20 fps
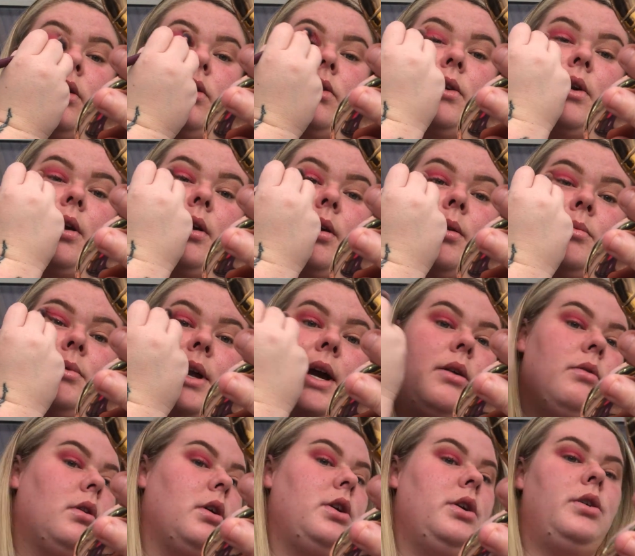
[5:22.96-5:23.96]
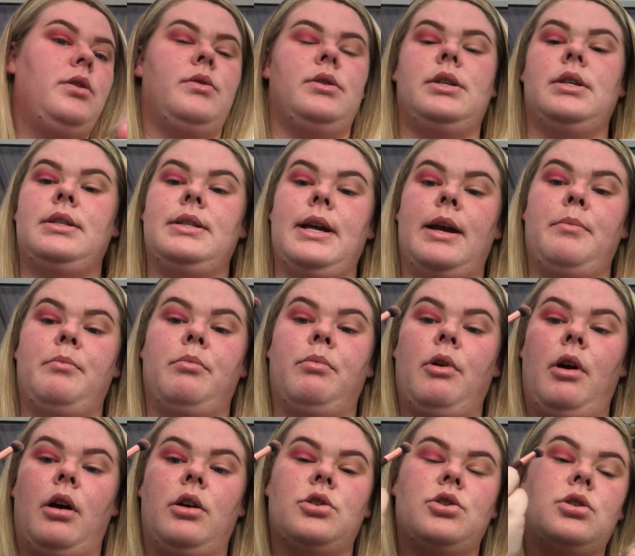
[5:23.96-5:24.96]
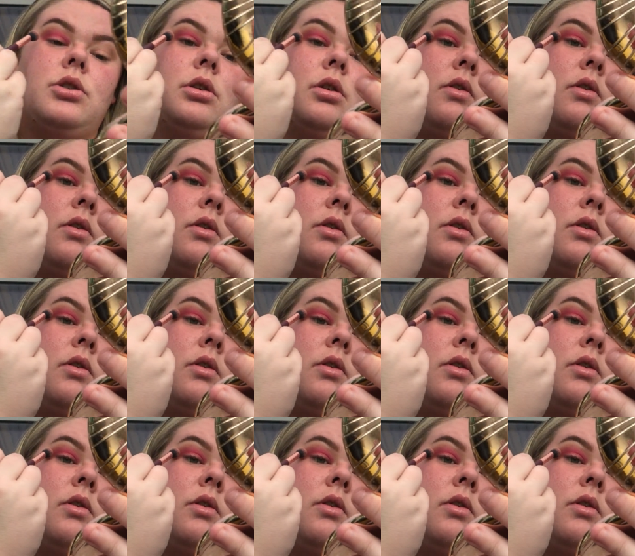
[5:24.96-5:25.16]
So now I'm going to use the same brush to